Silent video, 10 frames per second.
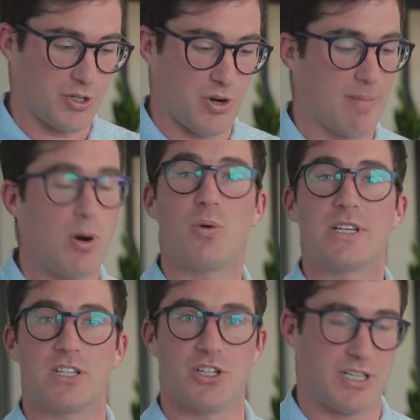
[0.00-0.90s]
So I'm
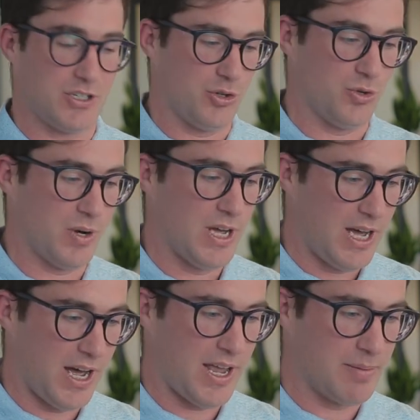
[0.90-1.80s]
always looking to
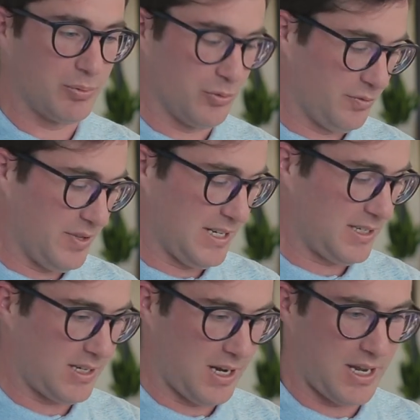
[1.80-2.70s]
improve
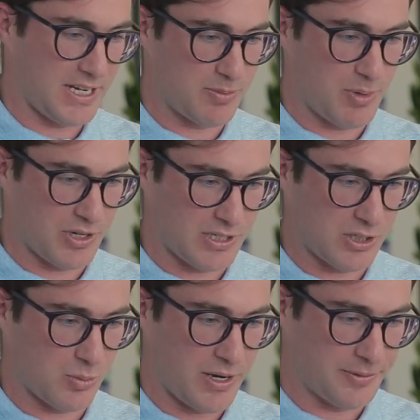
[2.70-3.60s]
this experience
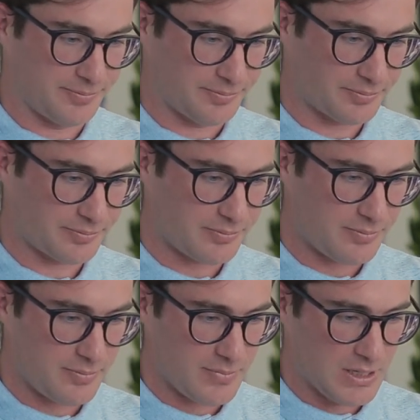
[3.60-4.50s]
as well.
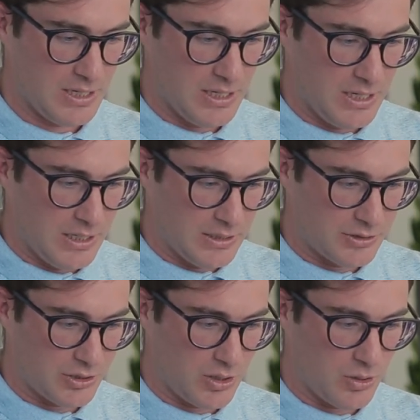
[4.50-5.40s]

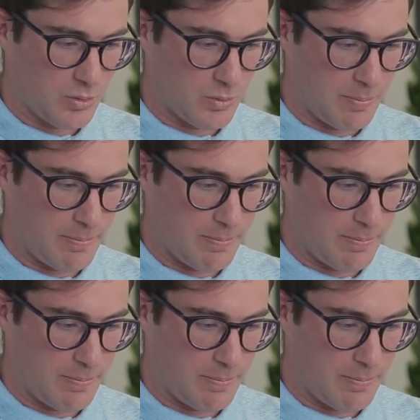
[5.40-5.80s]
So